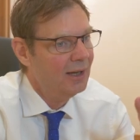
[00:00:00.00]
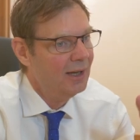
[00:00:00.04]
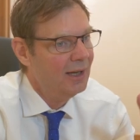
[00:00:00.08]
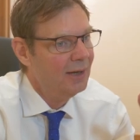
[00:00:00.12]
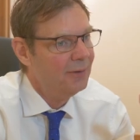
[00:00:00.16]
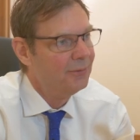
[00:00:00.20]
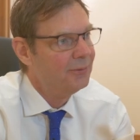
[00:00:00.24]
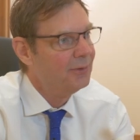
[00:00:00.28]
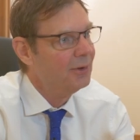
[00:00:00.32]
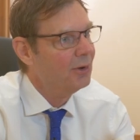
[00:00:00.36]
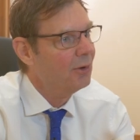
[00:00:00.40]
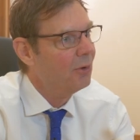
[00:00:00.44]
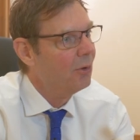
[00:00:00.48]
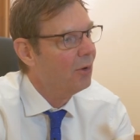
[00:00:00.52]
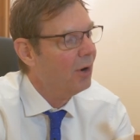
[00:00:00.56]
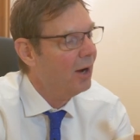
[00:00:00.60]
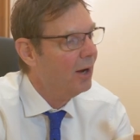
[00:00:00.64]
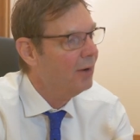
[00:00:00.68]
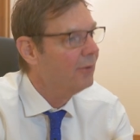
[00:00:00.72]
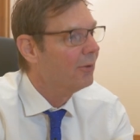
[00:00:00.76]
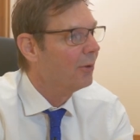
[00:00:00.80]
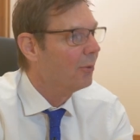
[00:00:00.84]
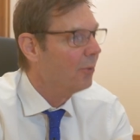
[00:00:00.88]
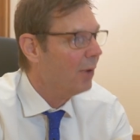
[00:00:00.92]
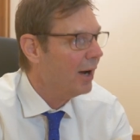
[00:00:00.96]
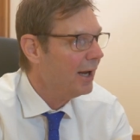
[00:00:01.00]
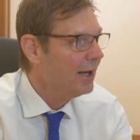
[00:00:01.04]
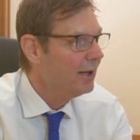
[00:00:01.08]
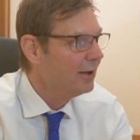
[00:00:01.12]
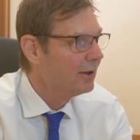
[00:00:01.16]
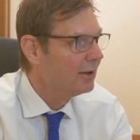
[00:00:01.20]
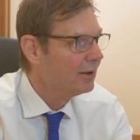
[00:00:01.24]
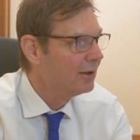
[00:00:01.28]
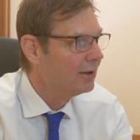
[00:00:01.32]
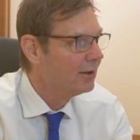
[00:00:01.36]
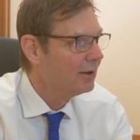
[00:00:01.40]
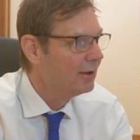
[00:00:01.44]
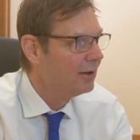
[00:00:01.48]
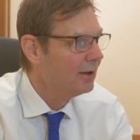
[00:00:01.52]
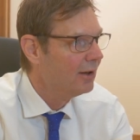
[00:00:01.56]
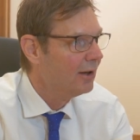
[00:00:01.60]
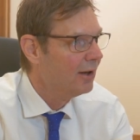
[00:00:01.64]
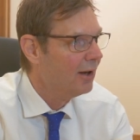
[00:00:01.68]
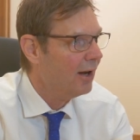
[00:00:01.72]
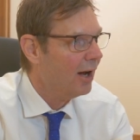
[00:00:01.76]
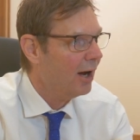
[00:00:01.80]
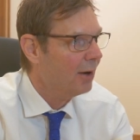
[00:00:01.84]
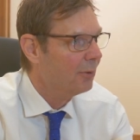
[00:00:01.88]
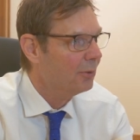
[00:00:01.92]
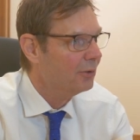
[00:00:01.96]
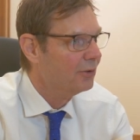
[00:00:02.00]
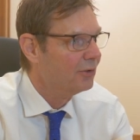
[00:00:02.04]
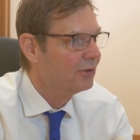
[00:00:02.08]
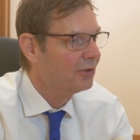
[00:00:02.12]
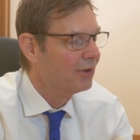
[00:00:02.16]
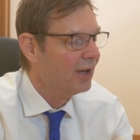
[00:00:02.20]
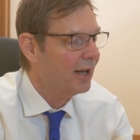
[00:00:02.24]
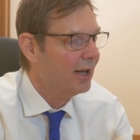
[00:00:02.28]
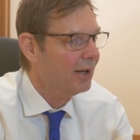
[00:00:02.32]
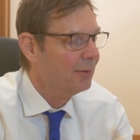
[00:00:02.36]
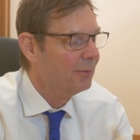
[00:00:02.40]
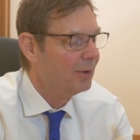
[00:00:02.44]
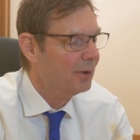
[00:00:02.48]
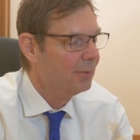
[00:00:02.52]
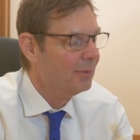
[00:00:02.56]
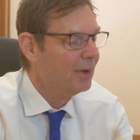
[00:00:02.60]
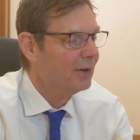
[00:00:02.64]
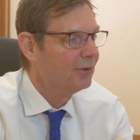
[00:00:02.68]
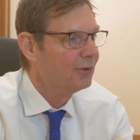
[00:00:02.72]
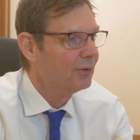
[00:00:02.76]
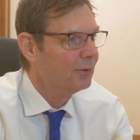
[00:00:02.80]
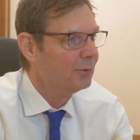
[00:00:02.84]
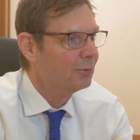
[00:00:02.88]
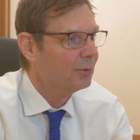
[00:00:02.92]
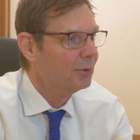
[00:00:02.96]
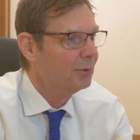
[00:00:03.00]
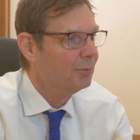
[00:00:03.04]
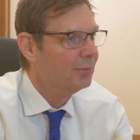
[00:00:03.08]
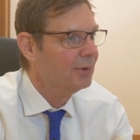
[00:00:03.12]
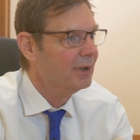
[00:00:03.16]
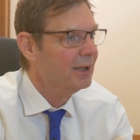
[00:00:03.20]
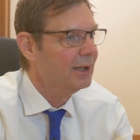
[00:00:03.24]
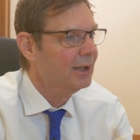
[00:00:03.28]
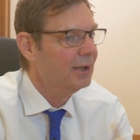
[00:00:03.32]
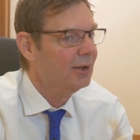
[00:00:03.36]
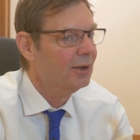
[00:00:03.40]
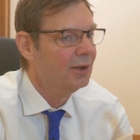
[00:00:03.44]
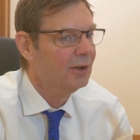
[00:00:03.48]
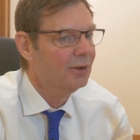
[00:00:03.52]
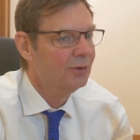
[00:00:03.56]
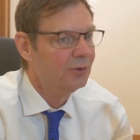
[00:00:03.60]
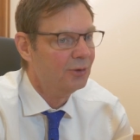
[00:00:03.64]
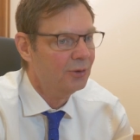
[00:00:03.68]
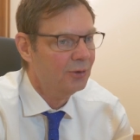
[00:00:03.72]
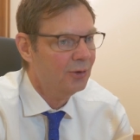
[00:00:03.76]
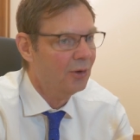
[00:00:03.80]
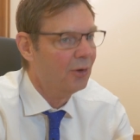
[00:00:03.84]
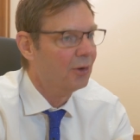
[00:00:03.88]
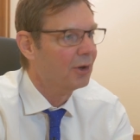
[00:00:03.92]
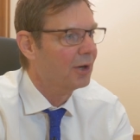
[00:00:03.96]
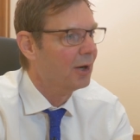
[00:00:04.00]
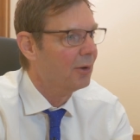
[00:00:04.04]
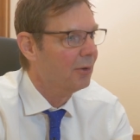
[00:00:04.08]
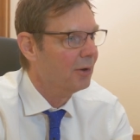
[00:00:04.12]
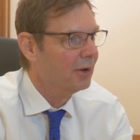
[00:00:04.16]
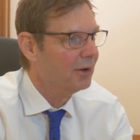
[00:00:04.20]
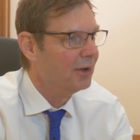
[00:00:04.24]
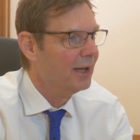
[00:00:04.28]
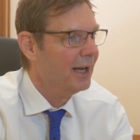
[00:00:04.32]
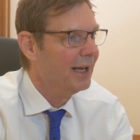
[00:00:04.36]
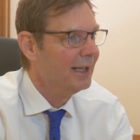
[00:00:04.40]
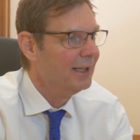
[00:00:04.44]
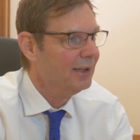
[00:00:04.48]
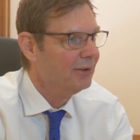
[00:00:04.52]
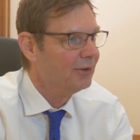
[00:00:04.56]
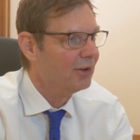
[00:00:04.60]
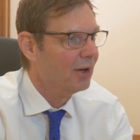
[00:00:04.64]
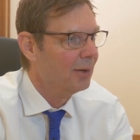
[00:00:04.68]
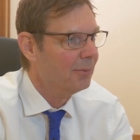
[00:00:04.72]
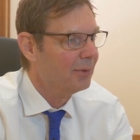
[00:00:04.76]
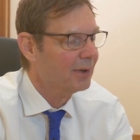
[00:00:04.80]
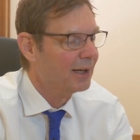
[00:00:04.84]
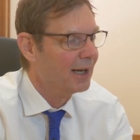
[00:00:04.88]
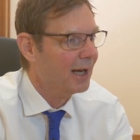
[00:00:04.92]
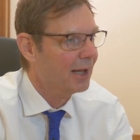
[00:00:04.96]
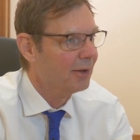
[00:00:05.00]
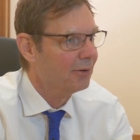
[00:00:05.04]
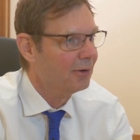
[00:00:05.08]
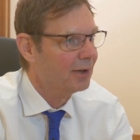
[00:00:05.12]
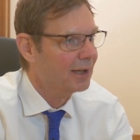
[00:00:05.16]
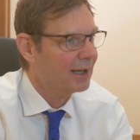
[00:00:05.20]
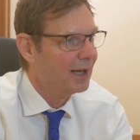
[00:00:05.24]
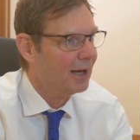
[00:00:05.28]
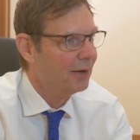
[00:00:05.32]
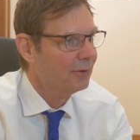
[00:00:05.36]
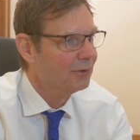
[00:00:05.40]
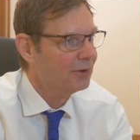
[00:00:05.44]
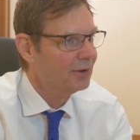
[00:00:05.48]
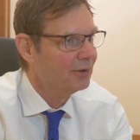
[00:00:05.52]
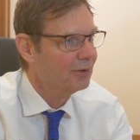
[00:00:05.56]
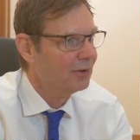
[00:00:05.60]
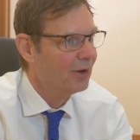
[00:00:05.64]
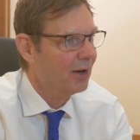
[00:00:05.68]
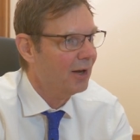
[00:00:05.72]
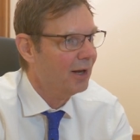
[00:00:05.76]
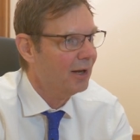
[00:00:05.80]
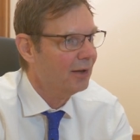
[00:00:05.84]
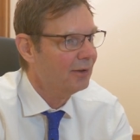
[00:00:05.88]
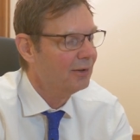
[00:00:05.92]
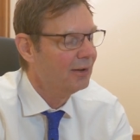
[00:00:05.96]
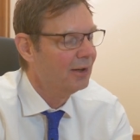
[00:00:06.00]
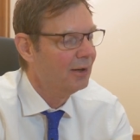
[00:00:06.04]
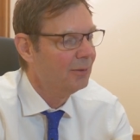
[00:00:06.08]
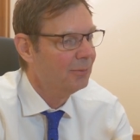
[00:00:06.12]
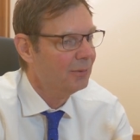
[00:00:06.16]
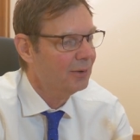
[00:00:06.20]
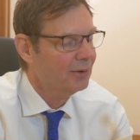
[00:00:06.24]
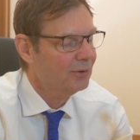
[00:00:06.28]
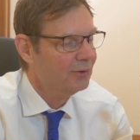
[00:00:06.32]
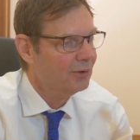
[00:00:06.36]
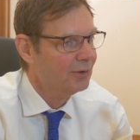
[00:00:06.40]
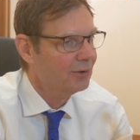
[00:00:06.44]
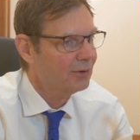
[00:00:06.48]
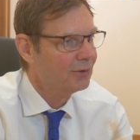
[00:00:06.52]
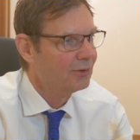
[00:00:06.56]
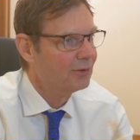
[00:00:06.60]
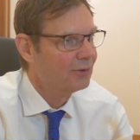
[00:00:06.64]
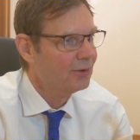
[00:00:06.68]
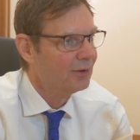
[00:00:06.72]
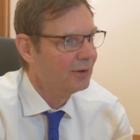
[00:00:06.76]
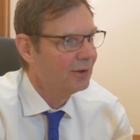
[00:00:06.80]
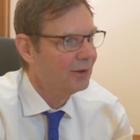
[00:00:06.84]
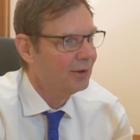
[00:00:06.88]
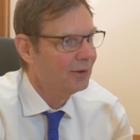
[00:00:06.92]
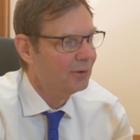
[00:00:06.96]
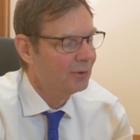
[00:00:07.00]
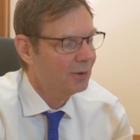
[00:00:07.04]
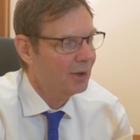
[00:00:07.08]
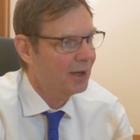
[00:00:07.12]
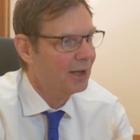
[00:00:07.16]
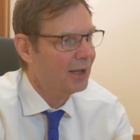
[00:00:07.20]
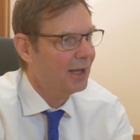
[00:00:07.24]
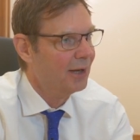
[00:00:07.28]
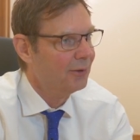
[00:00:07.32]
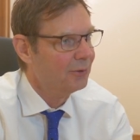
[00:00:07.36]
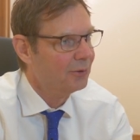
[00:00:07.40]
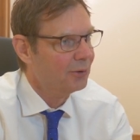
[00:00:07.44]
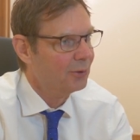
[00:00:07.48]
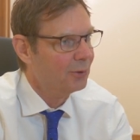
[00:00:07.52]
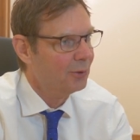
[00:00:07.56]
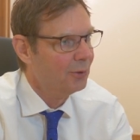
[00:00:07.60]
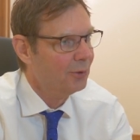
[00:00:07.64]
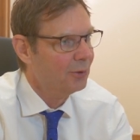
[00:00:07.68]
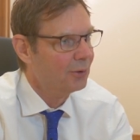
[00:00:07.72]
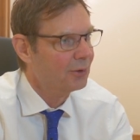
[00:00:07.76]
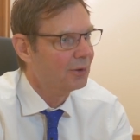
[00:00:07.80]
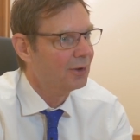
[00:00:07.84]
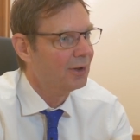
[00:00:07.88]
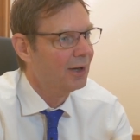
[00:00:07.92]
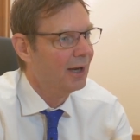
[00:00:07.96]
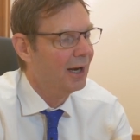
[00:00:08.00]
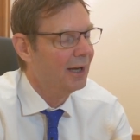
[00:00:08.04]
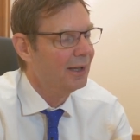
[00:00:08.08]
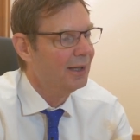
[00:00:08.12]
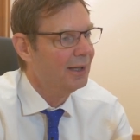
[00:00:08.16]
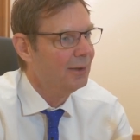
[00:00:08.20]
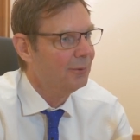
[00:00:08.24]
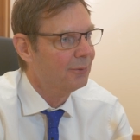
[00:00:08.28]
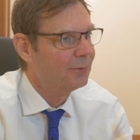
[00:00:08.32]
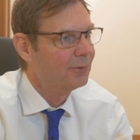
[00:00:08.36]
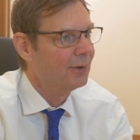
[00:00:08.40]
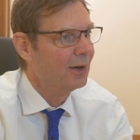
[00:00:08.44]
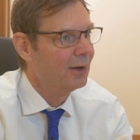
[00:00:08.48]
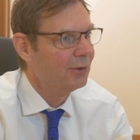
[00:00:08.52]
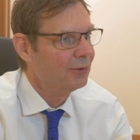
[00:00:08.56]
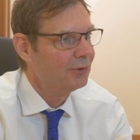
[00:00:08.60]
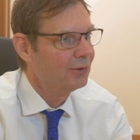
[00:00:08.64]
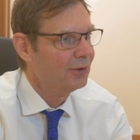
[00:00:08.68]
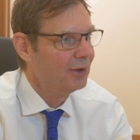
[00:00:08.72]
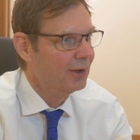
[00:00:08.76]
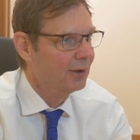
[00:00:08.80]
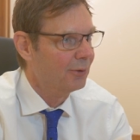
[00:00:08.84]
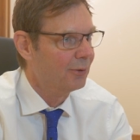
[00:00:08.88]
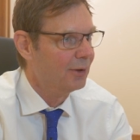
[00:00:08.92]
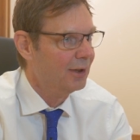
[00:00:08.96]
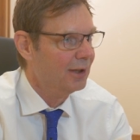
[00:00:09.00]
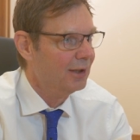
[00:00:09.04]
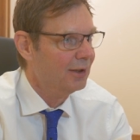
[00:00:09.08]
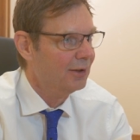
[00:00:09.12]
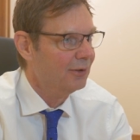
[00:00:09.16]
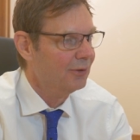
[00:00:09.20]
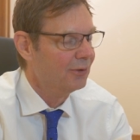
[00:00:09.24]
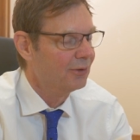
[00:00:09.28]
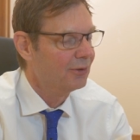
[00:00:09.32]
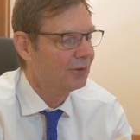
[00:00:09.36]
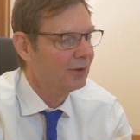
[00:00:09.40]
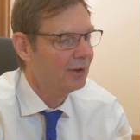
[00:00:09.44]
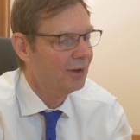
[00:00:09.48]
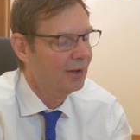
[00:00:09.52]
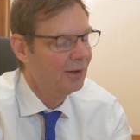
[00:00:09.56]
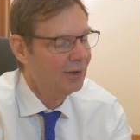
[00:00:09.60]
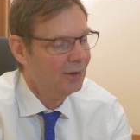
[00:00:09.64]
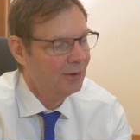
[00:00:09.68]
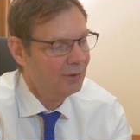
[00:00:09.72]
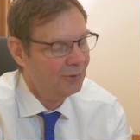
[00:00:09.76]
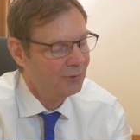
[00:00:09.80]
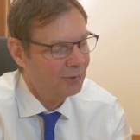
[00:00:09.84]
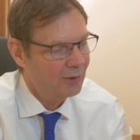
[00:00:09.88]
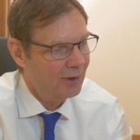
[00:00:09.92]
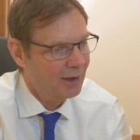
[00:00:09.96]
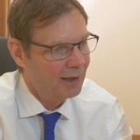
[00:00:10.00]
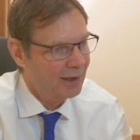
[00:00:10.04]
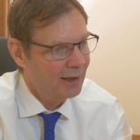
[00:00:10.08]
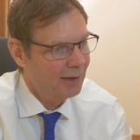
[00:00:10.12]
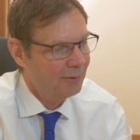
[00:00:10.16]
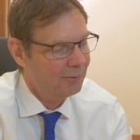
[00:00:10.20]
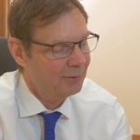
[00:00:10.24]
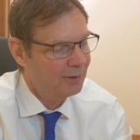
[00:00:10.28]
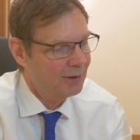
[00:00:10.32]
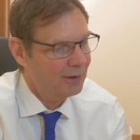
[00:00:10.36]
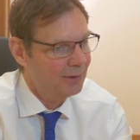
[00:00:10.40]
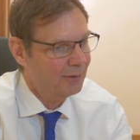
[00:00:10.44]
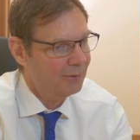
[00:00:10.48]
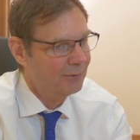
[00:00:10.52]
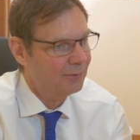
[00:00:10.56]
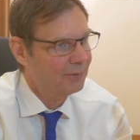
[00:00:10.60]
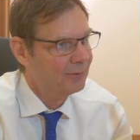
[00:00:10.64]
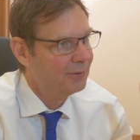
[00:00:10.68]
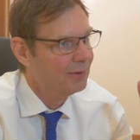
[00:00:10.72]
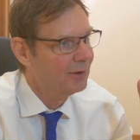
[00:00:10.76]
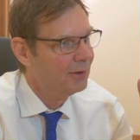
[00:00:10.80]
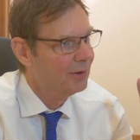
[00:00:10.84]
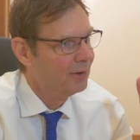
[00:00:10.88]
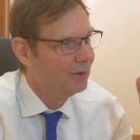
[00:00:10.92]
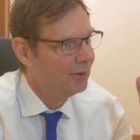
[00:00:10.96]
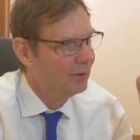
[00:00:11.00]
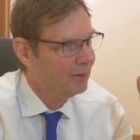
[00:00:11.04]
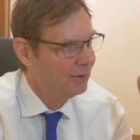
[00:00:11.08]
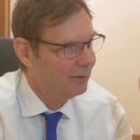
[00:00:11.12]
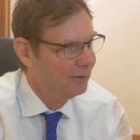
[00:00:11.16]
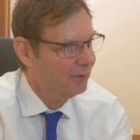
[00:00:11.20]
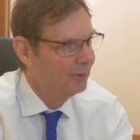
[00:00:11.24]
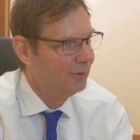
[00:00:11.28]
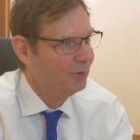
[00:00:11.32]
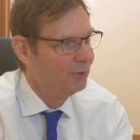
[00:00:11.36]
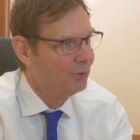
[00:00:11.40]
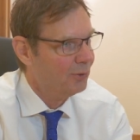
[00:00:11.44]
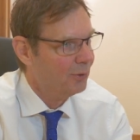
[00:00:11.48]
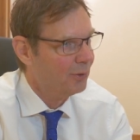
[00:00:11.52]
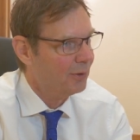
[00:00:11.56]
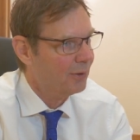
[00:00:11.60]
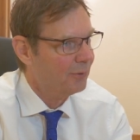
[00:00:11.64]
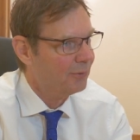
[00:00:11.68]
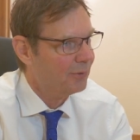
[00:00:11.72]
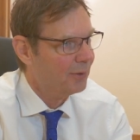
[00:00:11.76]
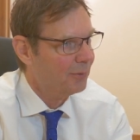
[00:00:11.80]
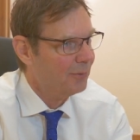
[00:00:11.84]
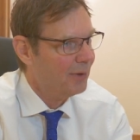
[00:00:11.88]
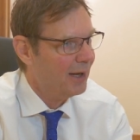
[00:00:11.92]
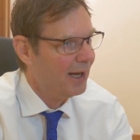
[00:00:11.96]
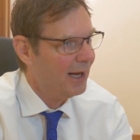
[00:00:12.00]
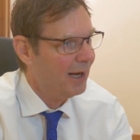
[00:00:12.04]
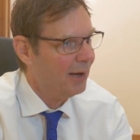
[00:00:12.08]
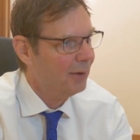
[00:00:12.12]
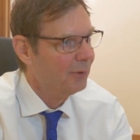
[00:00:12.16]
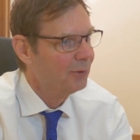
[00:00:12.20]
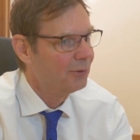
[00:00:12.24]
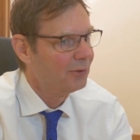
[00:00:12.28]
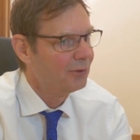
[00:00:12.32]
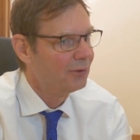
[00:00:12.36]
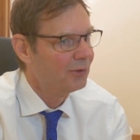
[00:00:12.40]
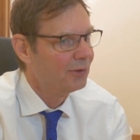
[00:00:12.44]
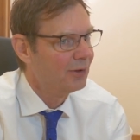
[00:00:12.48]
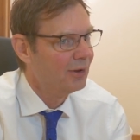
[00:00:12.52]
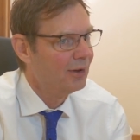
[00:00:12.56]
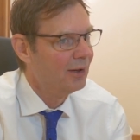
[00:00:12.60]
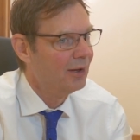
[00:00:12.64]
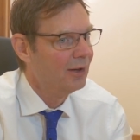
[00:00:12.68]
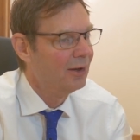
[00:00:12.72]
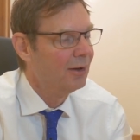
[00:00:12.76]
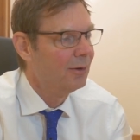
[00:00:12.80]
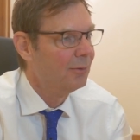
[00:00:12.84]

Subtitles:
If you're overweight, I would say the message would be, do not go on any type of calorie counting diet, but just learn how to cook and eat fresh ingredients. Try and get rid of sugar from the house.